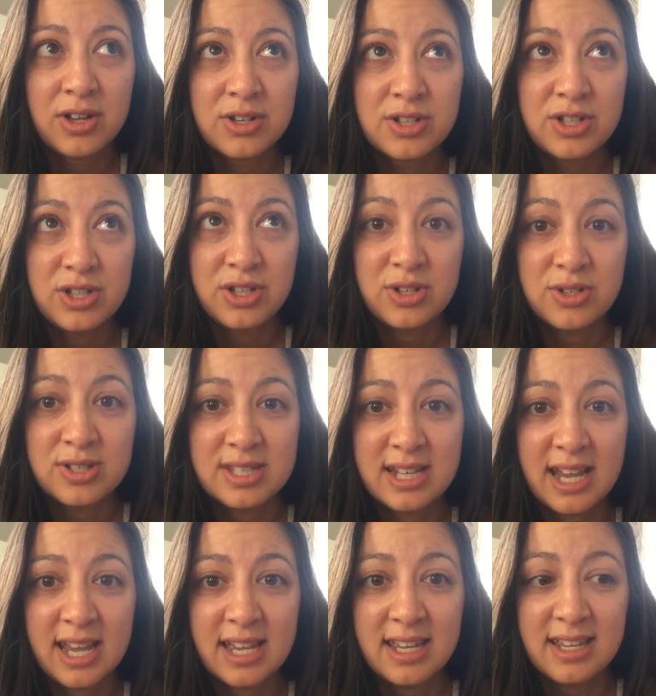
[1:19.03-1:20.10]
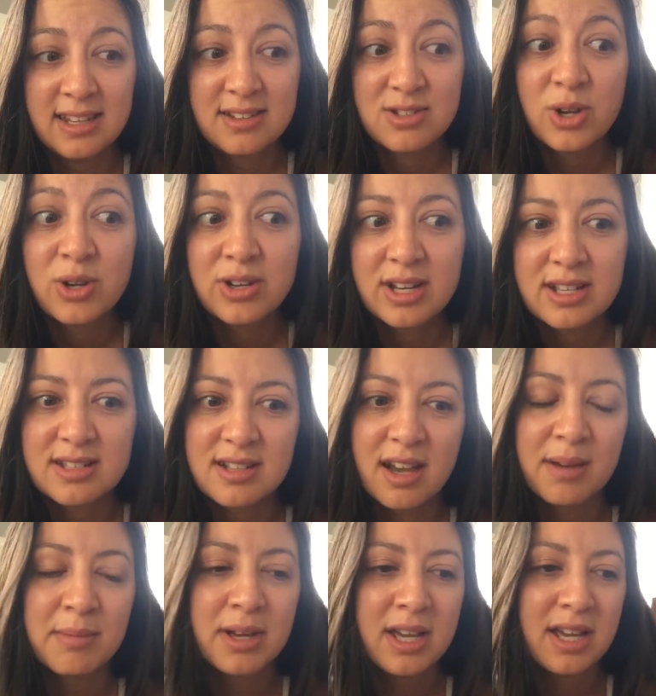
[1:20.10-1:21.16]
Tuesday in 2 days'
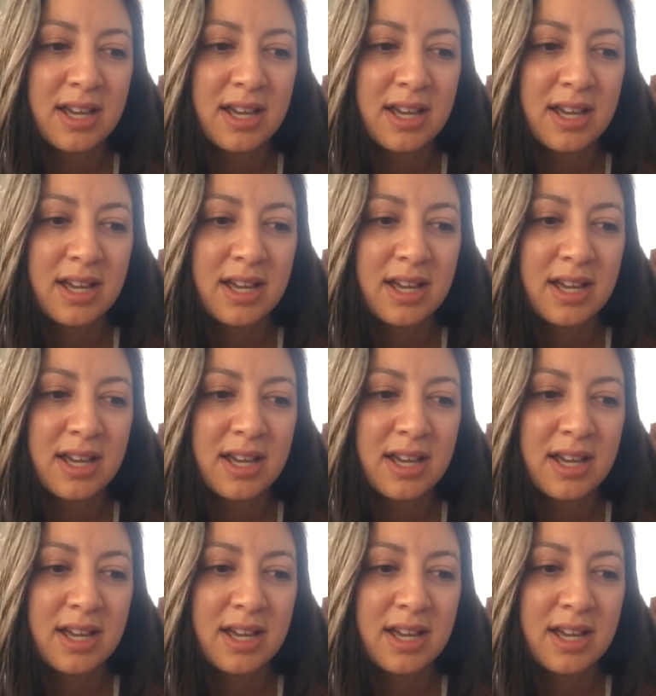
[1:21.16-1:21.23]
time.